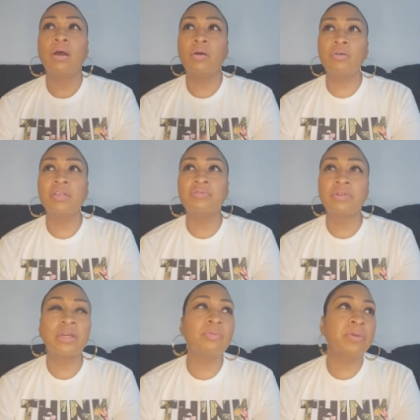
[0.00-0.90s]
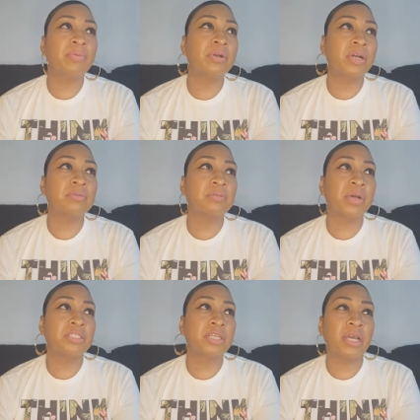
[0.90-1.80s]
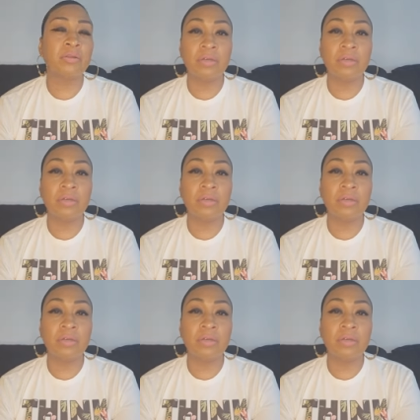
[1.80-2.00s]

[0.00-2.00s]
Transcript: Only real people come to my channel